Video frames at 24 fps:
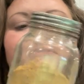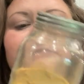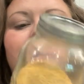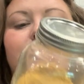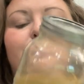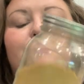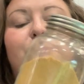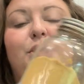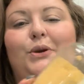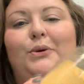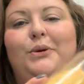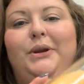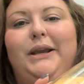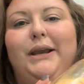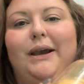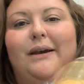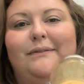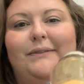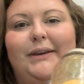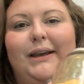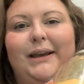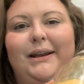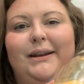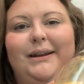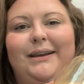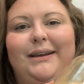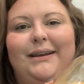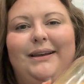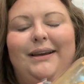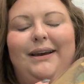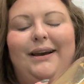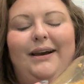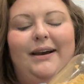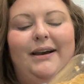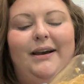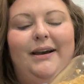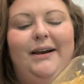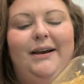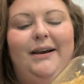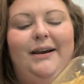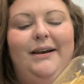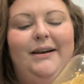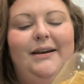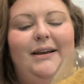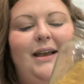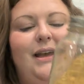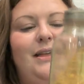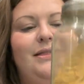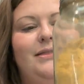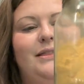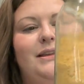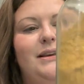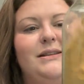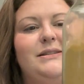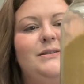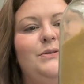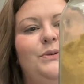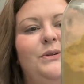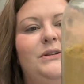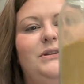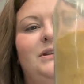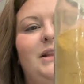the beauty of it. And this will